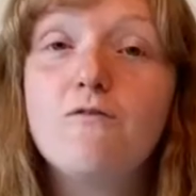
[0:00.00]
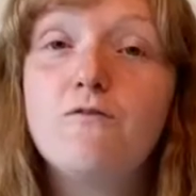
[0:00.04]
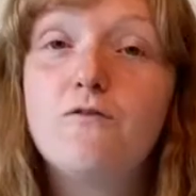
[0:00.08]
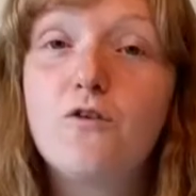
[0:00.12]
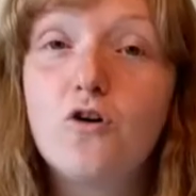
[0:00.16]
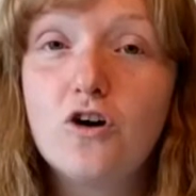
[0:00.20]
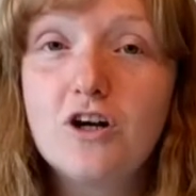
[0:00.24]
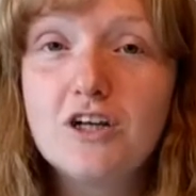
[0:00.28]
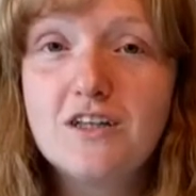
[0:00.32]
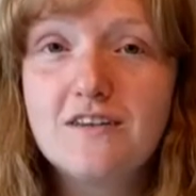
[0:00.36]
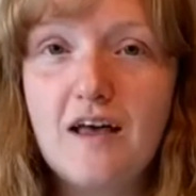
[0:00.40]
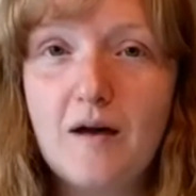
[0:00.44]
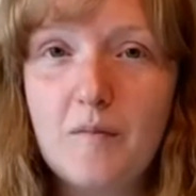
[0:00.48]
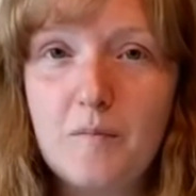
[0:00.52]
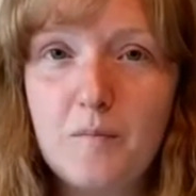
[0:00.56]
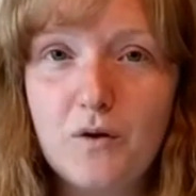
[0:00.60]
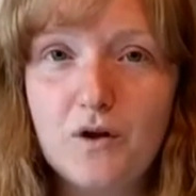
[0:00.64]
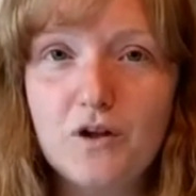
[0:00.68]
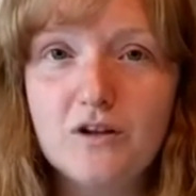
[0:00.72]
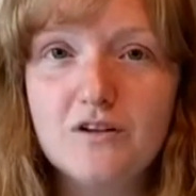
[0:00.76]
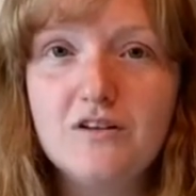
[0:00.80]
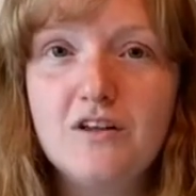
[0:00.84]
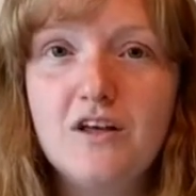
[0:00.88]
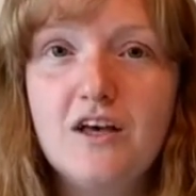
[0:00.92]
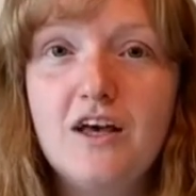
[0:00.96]
For
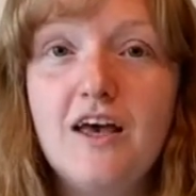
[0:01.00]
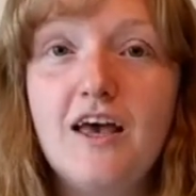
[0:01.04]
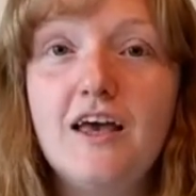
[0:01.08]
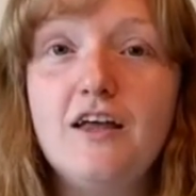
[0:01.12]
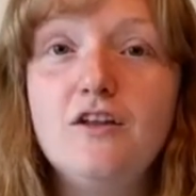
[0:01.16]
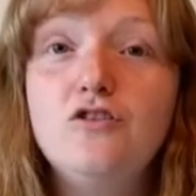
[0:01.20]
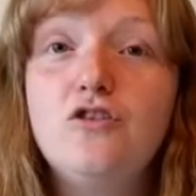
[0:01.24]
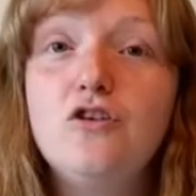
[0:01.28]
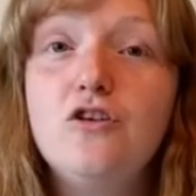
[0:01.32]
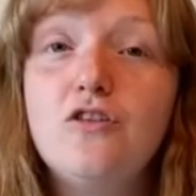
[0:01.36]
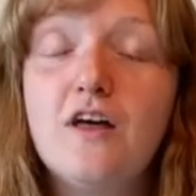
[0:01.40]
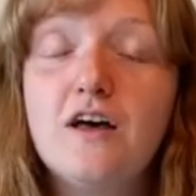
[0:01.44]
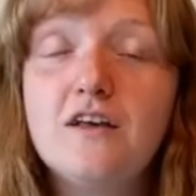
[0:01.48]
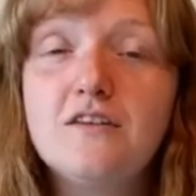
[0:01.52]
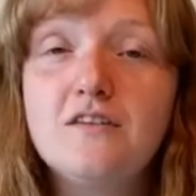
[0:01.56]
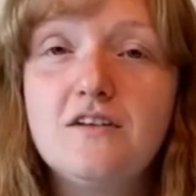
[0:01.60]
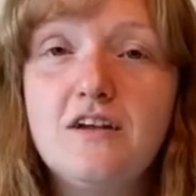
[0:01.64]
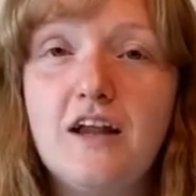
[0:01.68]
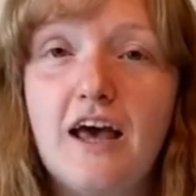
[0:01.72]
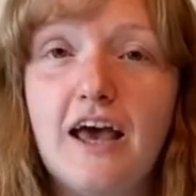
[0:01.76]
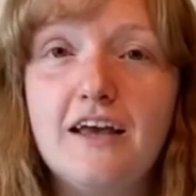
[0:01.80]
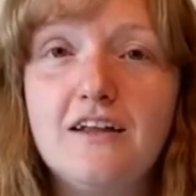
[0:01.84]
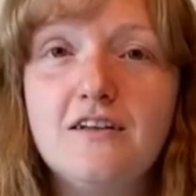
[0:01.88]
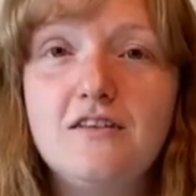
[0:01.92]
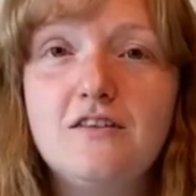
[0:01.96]
example, in
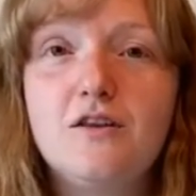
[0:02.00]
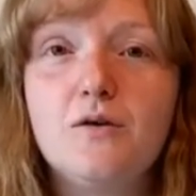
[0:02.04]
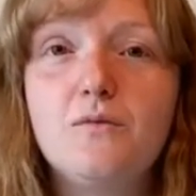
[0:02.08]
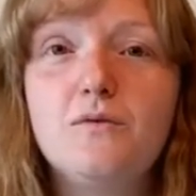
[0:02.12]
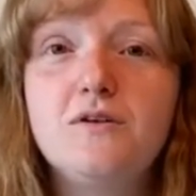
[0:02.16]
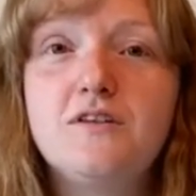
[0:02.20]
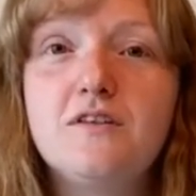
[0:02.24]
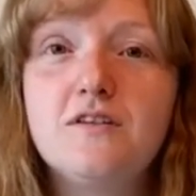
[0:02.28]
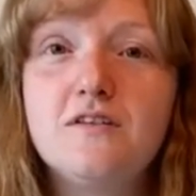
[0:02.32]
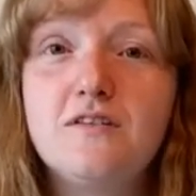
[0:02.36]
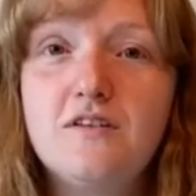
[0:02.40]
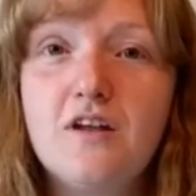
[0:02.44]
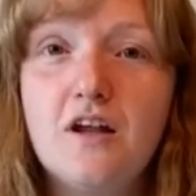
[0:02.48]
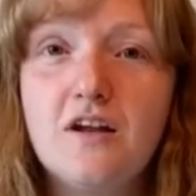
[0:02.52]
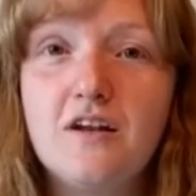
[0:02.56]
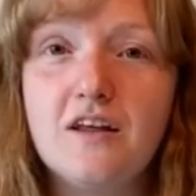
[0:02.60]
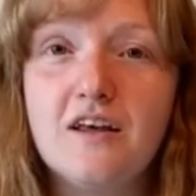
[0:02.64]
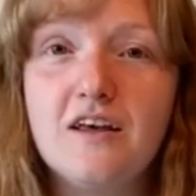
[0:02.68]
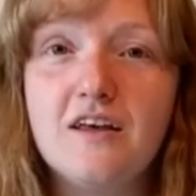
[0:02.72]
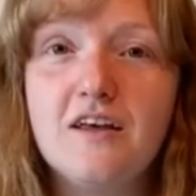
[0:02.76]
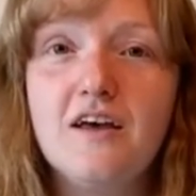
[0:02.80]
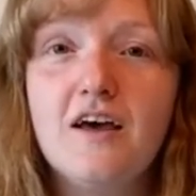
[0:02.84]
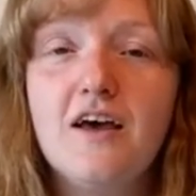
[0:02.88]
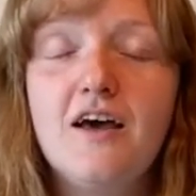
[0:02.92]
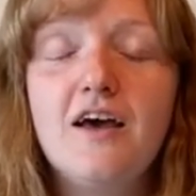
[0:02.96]
2008, there was a
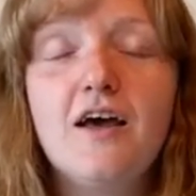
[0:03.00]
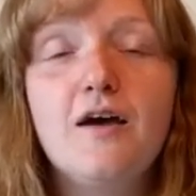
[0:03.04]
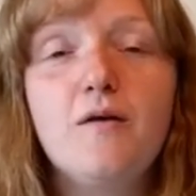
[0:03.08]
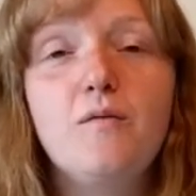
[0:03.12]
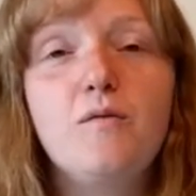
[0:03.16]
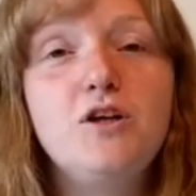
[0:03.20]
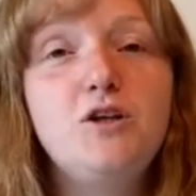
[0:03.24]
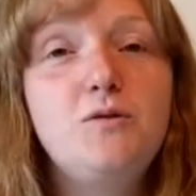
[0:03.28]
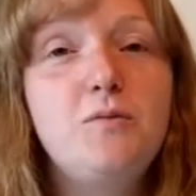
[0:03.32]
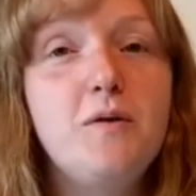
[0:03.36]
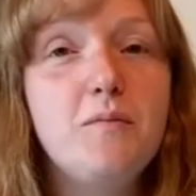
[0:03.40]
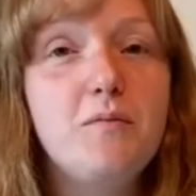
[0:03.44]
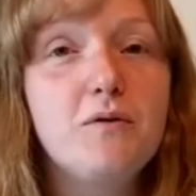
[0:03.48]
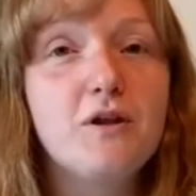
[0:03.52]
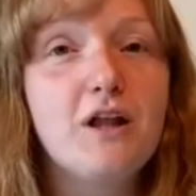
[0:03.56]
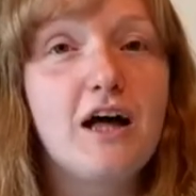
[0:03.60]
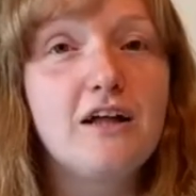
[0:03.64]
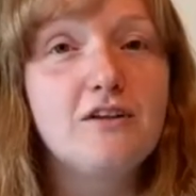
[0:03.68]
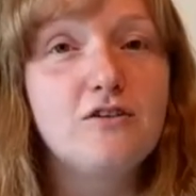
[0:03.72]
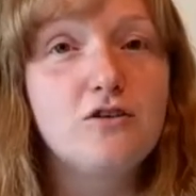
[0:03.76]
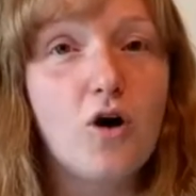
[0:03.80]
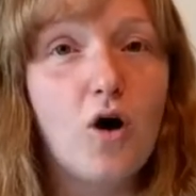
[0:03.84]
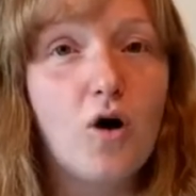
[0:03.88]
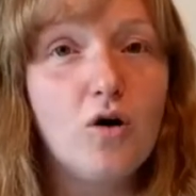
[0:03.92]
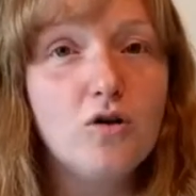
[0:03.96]
study in which people
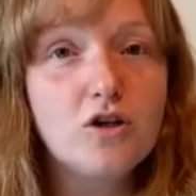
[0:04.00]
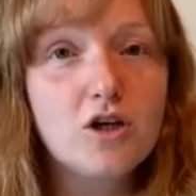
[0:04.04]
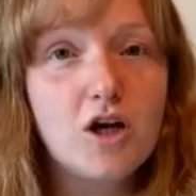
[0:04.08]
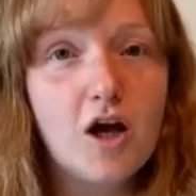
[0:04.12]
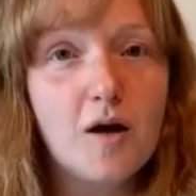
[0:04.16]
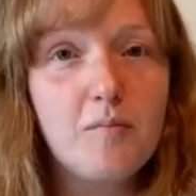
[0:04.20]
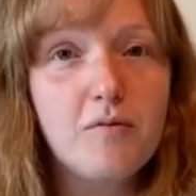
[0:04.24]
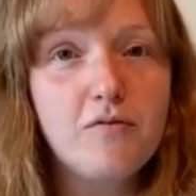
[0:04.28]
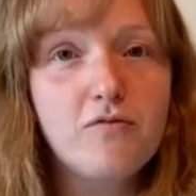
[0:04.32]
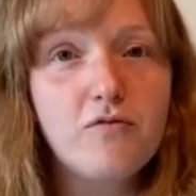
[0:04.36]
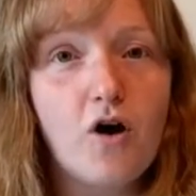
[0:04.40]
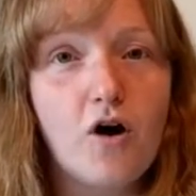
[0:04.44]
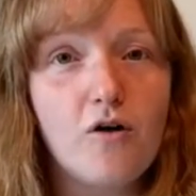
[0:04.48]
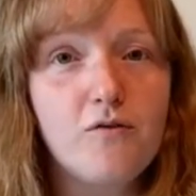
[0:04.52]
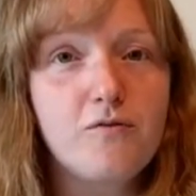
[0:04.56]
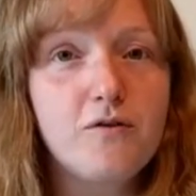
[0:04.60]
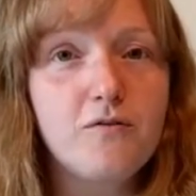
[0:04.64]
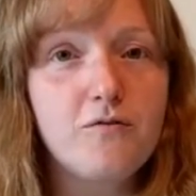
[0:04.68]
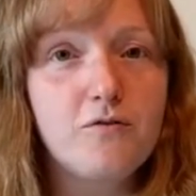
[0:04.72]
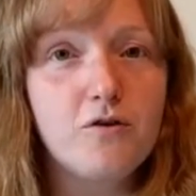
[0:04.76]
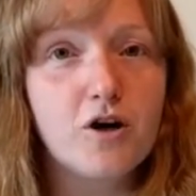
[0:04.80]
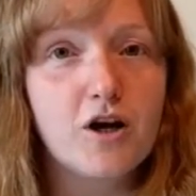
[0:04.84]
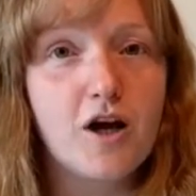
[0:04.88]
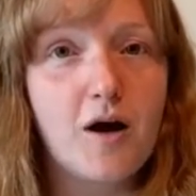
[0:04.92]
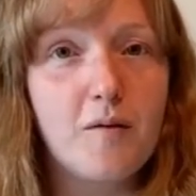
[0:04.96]
had to hold a cup of coffee
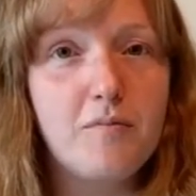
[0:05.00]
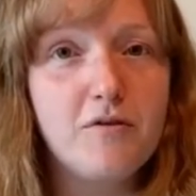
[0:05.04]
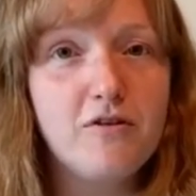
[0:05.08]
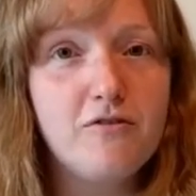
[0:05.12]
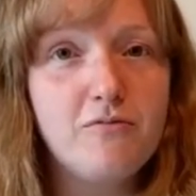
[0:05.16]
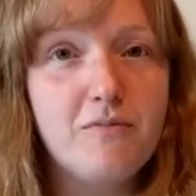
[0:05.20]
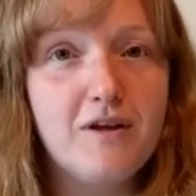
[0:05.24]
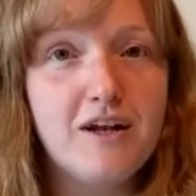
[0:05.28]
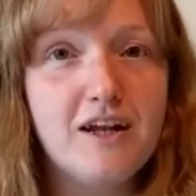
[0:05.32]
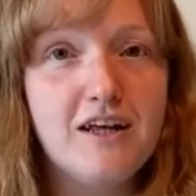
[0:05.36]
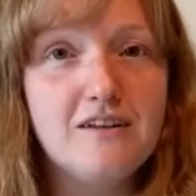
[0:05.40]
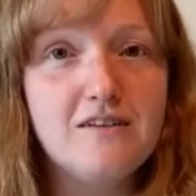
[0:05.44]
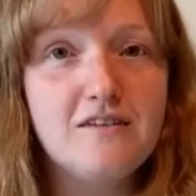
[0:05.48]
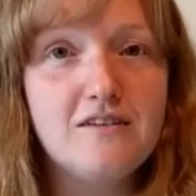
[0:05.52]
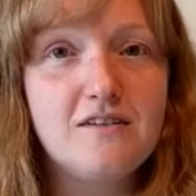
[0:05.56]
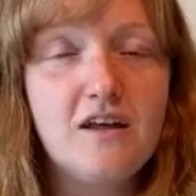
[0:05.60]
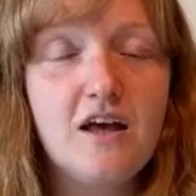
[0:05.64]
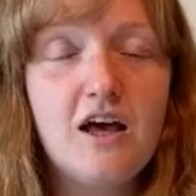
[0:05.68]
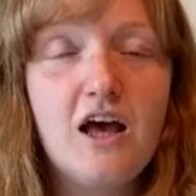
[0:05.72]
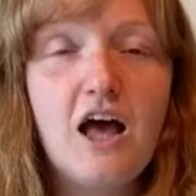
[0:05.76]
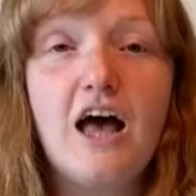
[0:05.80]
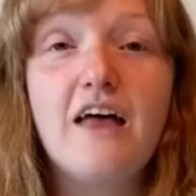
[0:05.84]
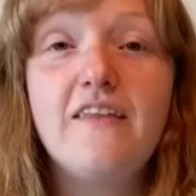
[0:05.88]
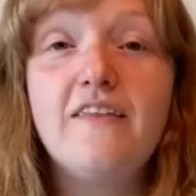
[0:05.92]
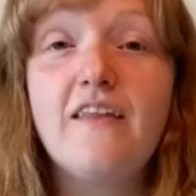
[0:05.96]
for a couple of minutes
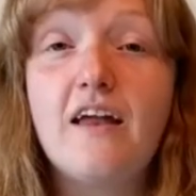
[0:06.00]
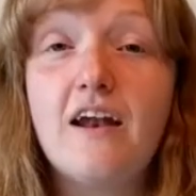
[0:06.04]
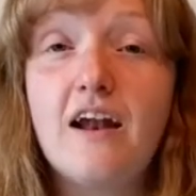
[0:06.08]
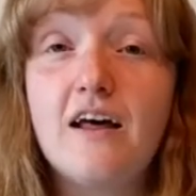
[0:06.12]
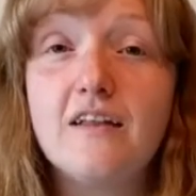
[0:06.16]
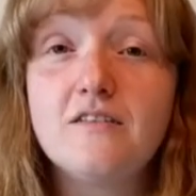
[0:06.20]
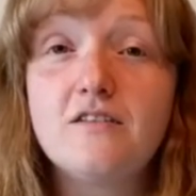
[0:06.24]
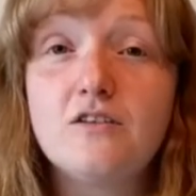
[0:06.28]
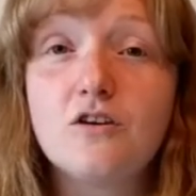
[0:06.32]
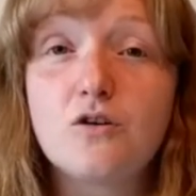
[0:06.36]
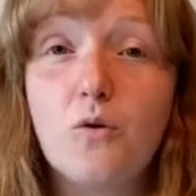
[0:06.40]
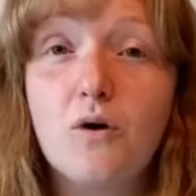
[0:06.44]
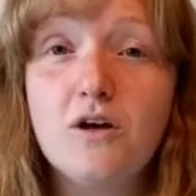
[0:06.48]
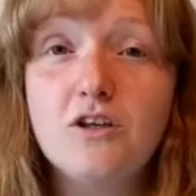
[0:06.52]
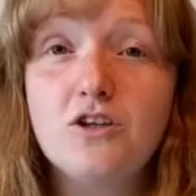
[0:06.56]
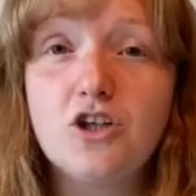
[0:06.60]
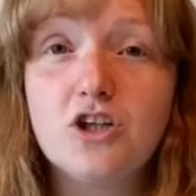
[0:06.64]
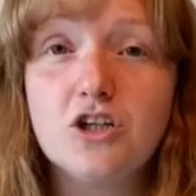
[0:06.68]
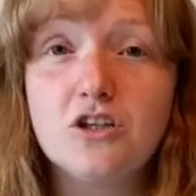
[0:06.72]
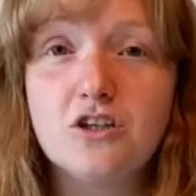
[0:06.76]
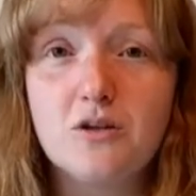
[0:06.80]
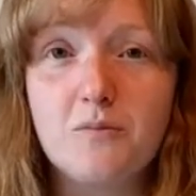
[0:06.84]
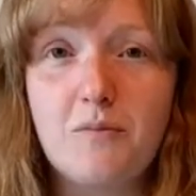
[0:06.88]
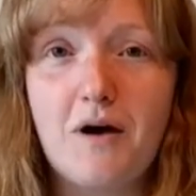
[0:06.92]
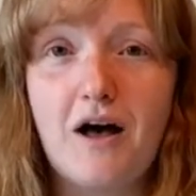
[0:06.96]
and then answer
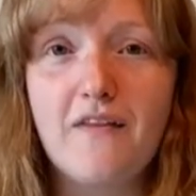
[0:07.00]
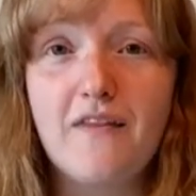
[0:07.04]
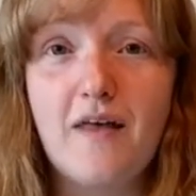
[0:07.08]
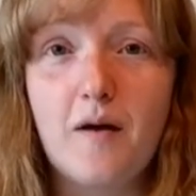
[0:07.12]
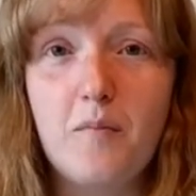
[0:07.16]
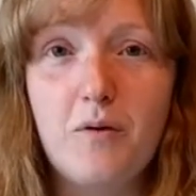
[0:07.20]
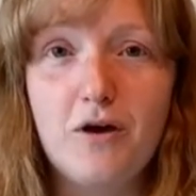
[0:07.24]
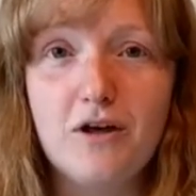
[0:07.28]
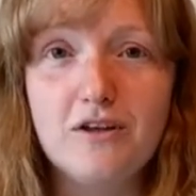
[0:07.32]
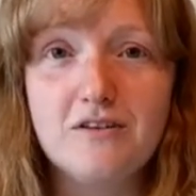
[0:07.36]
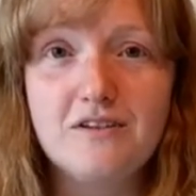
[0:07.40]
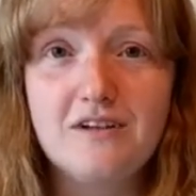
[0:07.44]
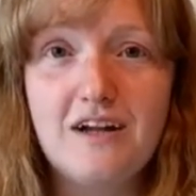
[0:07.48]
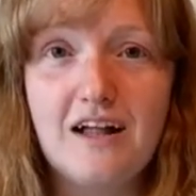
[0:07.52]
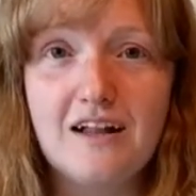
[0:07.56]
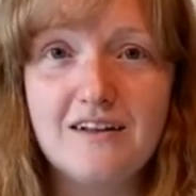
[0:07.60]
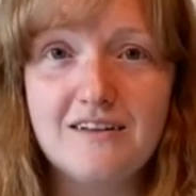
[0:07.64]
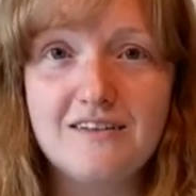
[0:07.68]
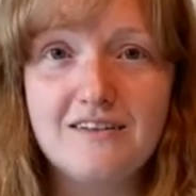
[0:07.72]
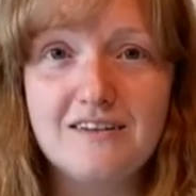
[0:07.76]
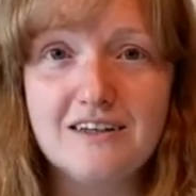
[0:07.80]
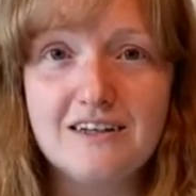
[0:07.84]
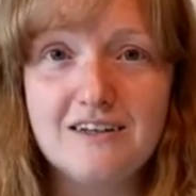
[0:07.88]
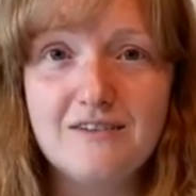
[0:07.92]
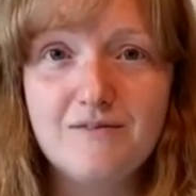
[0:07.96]
questions about their
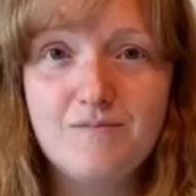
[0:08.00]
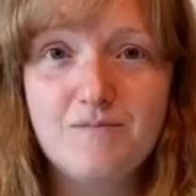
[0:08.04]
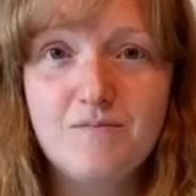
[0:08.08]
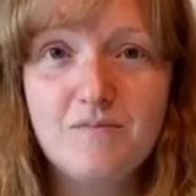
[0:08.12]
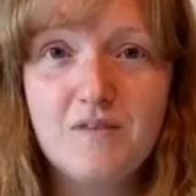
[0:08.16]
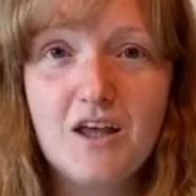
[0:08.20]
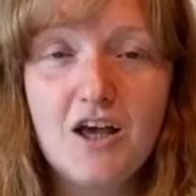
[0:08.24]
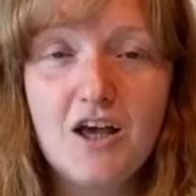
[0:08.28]
personality.